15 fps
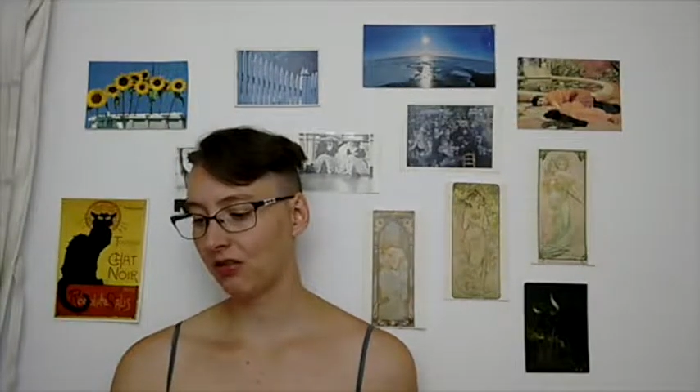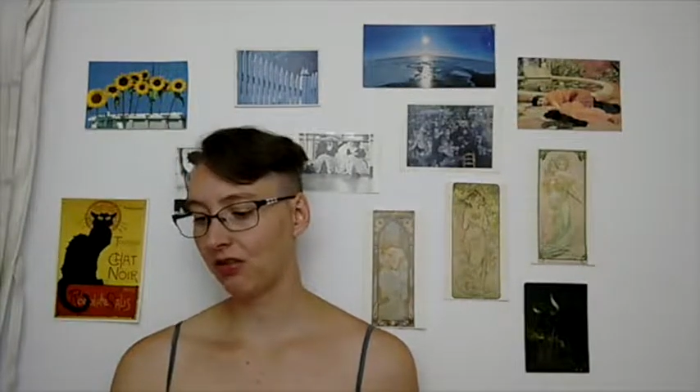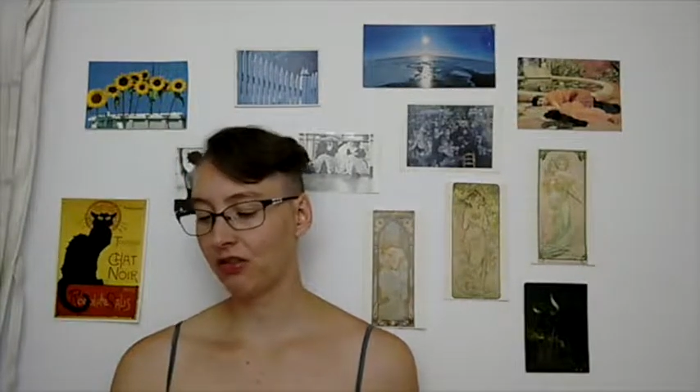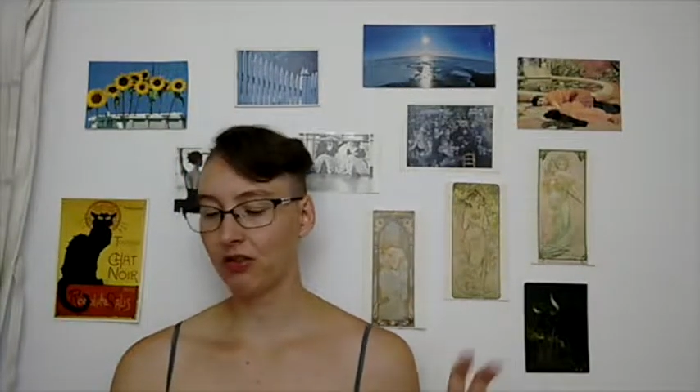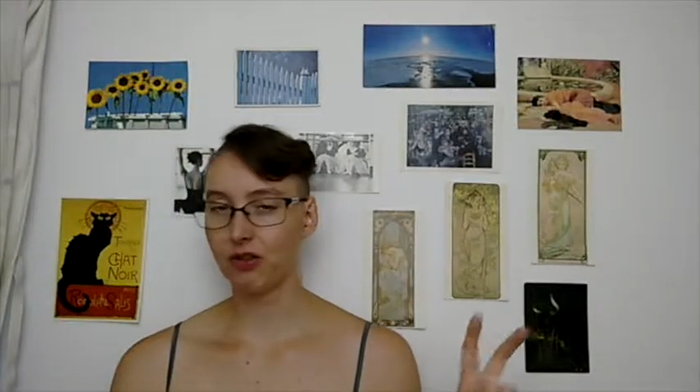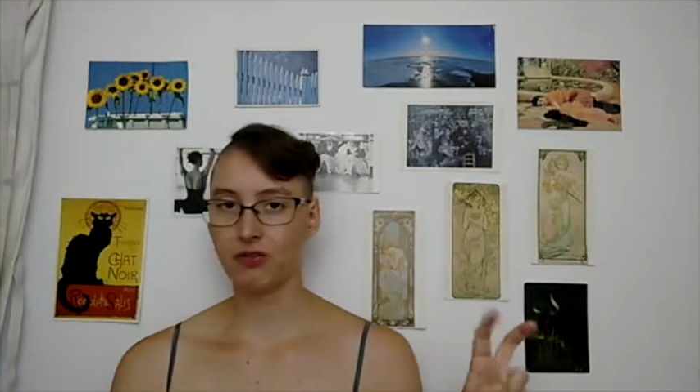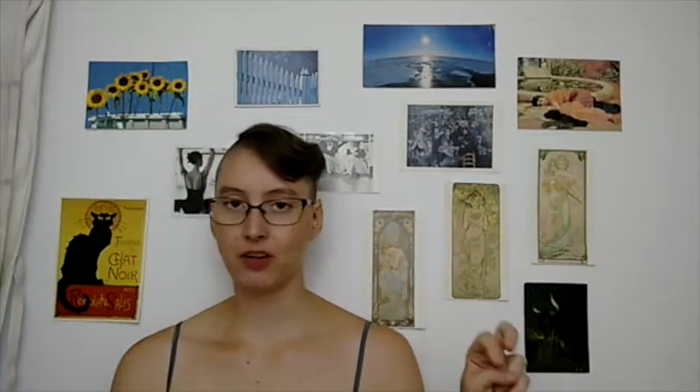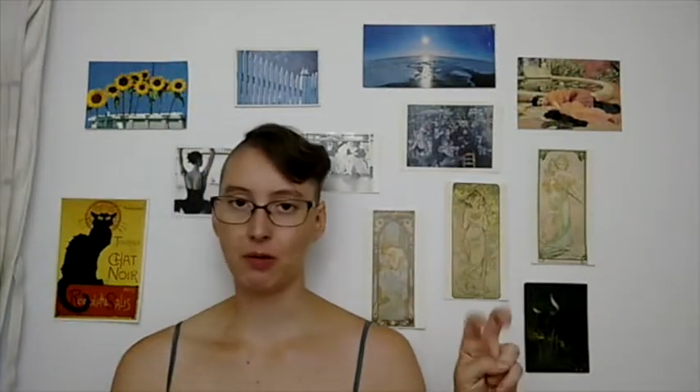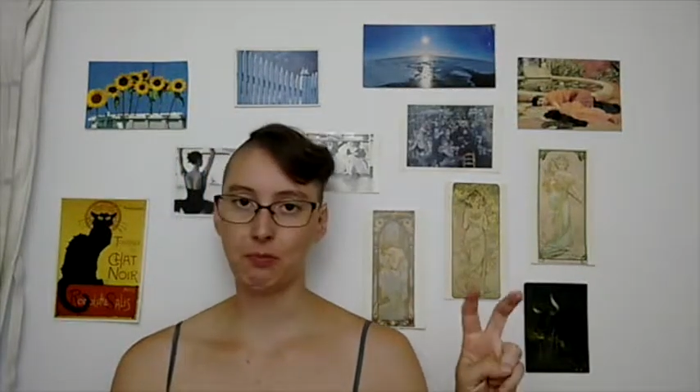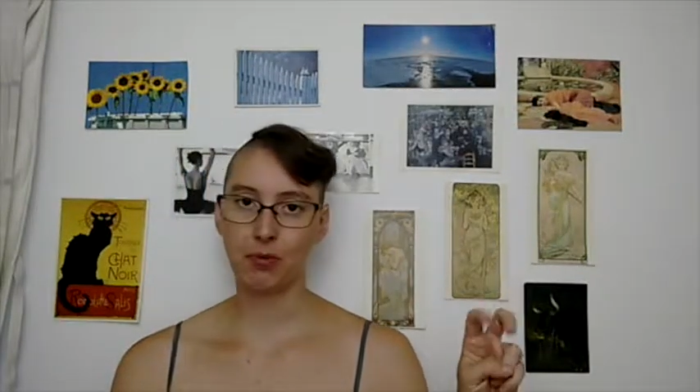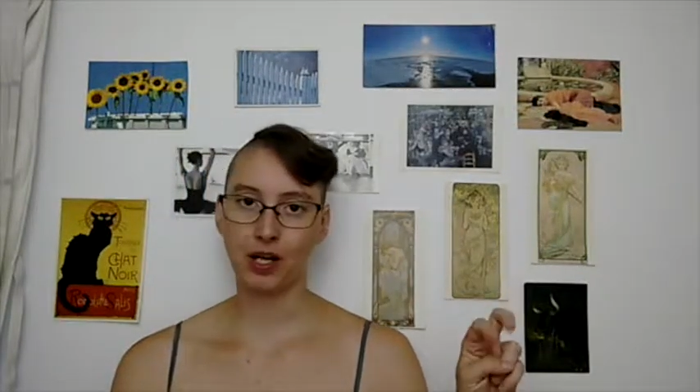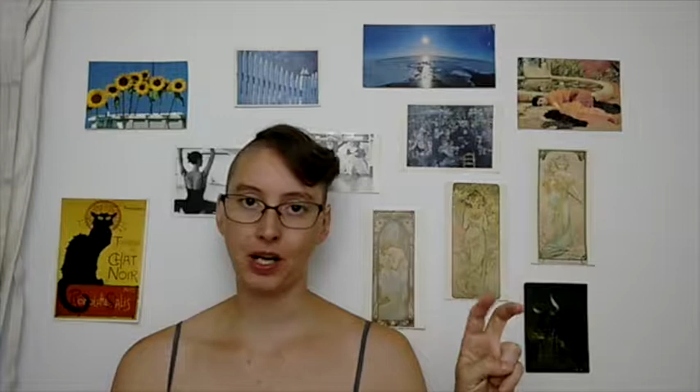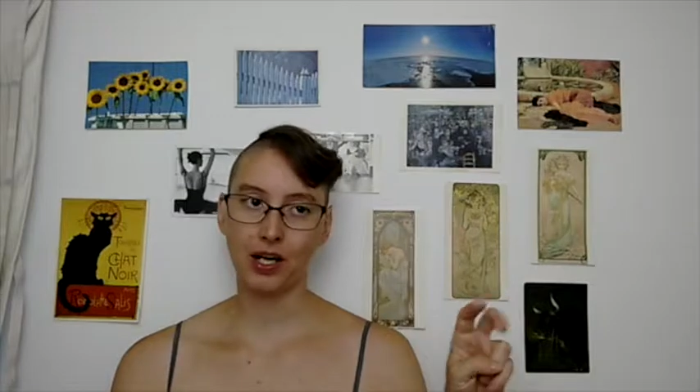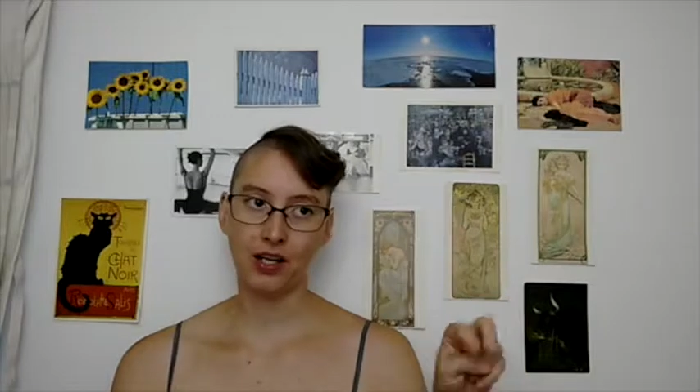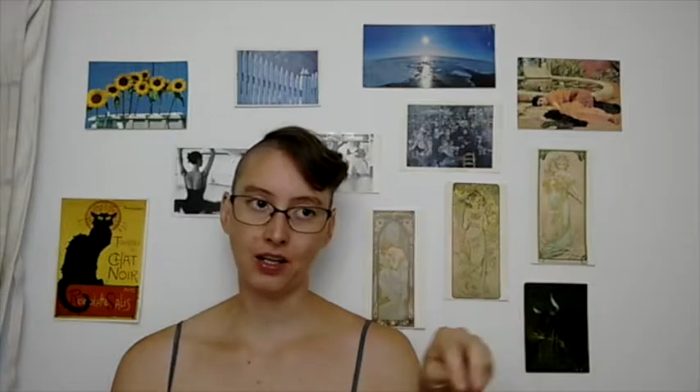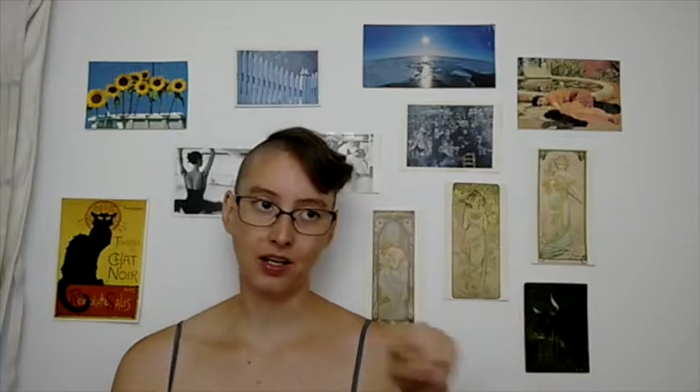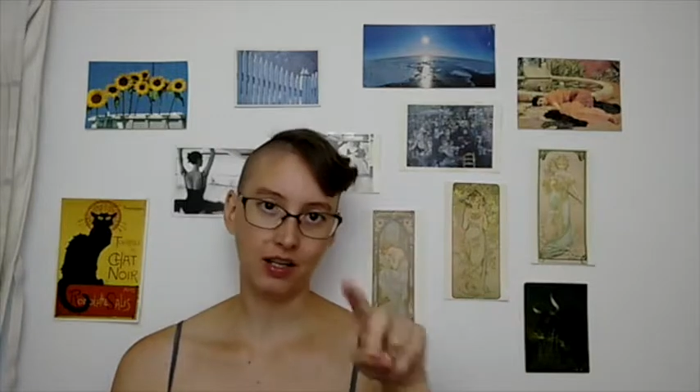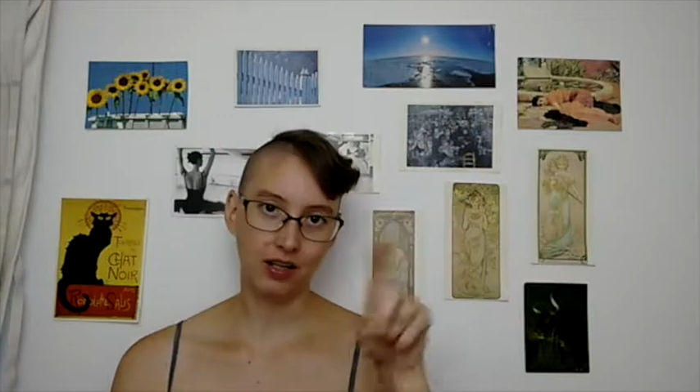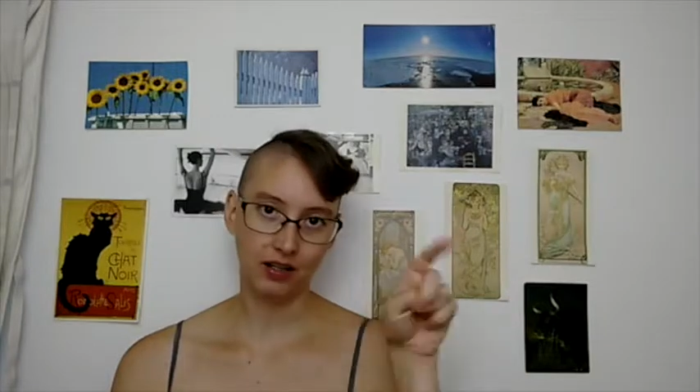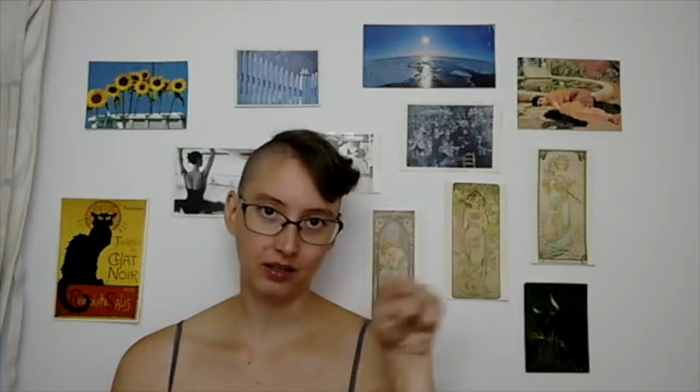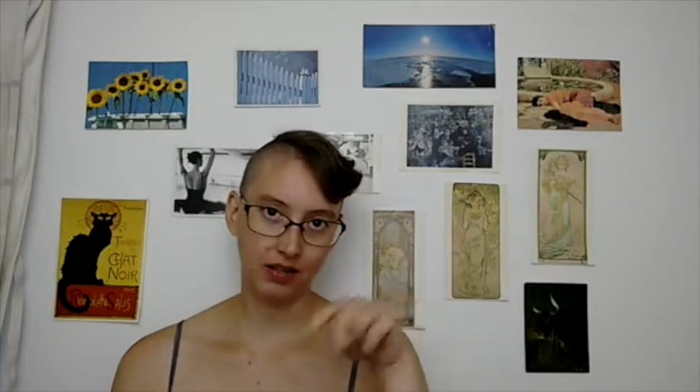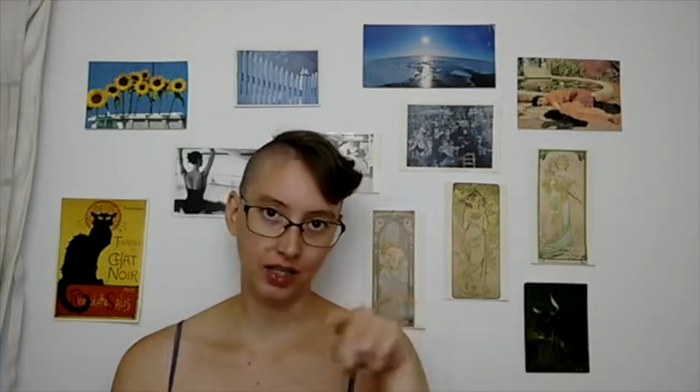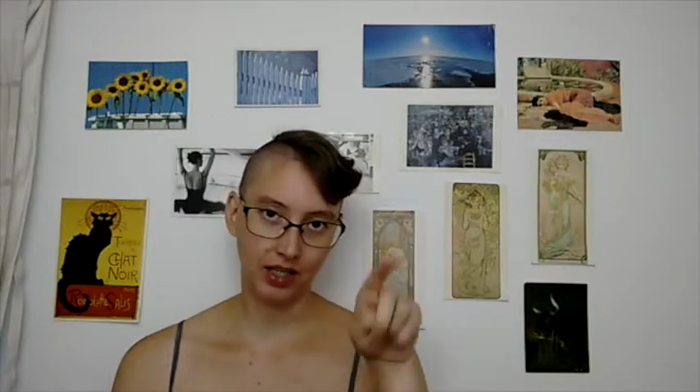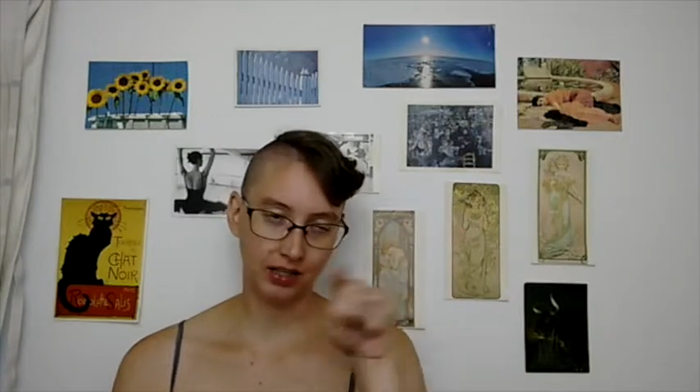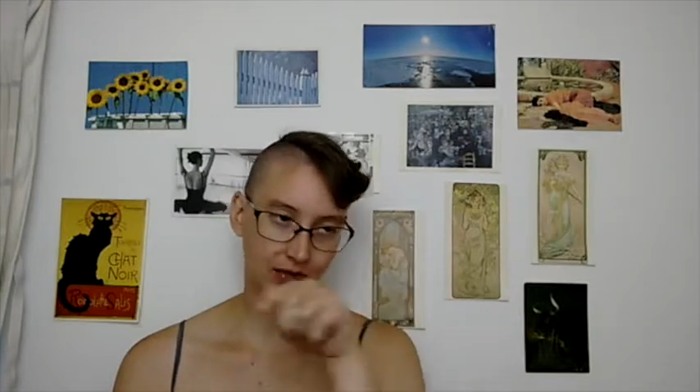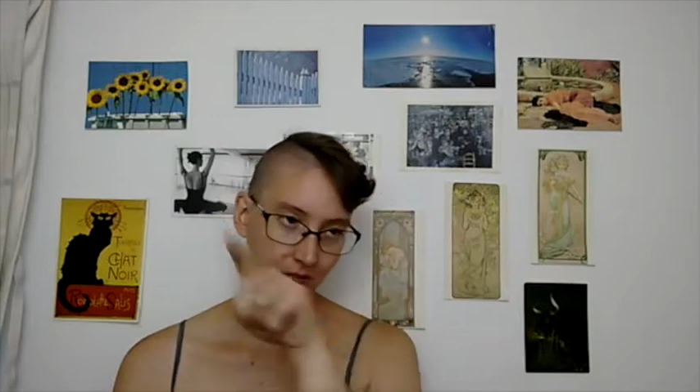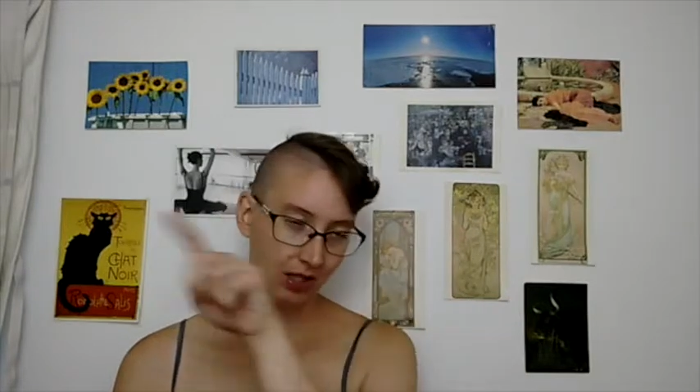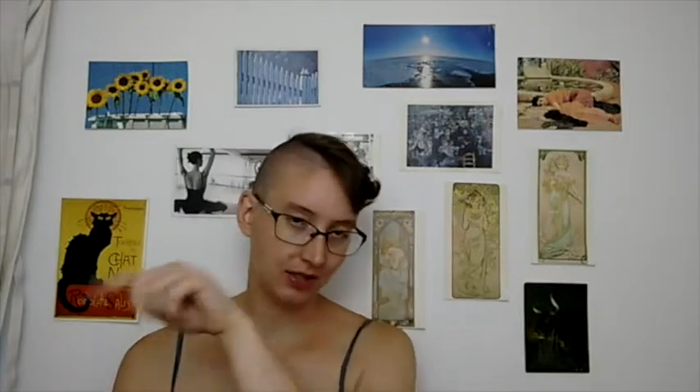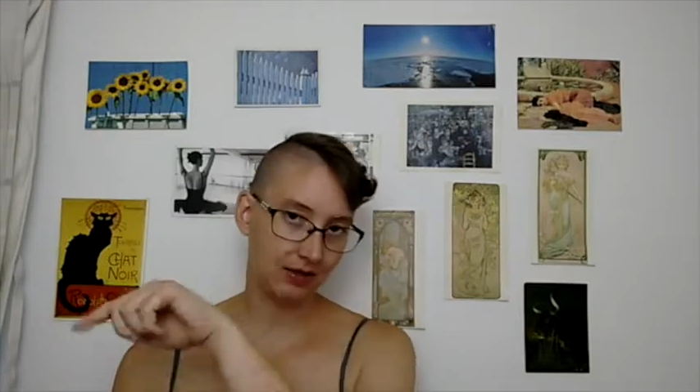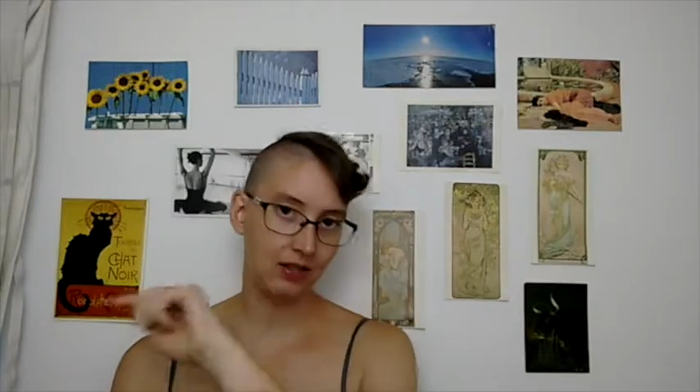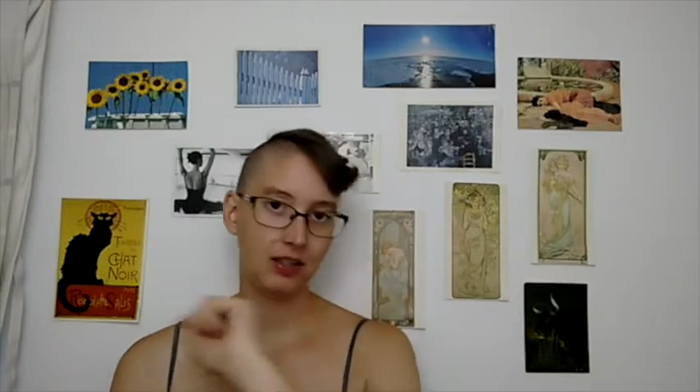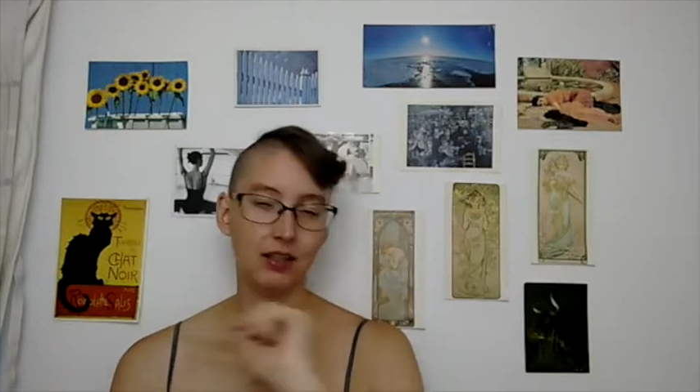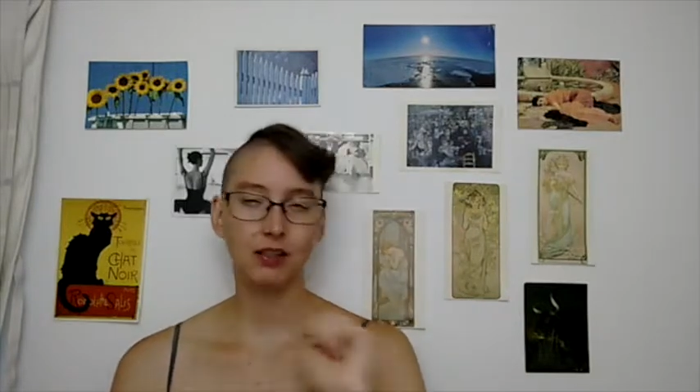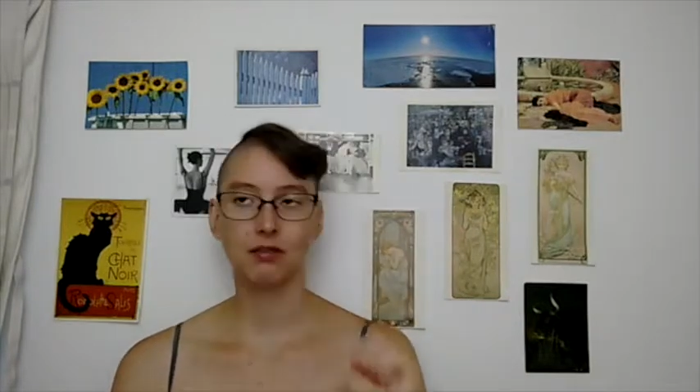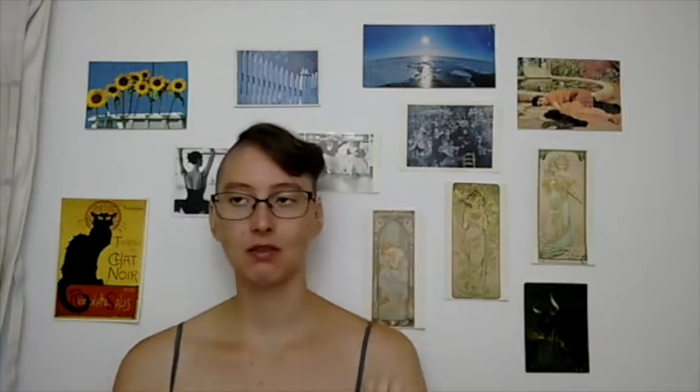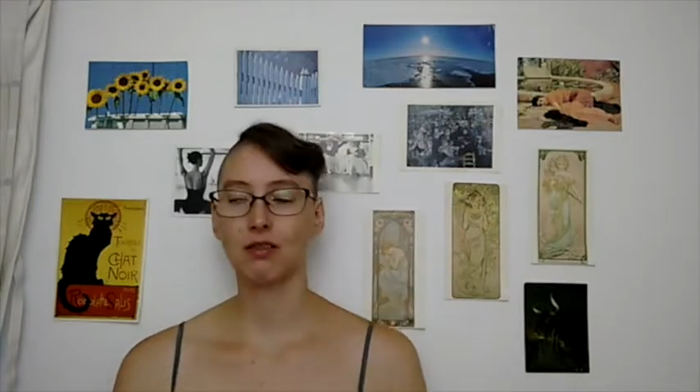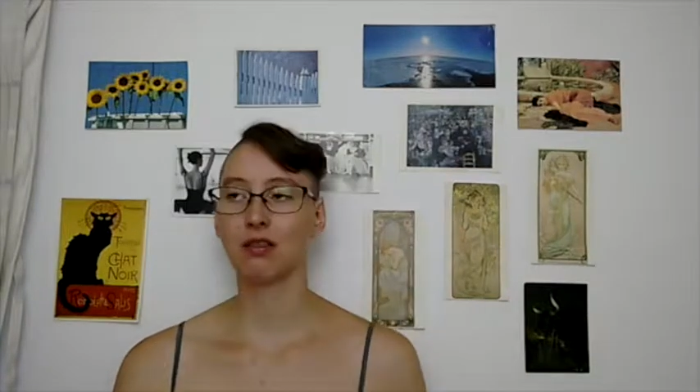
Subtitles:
Vampire XYZ,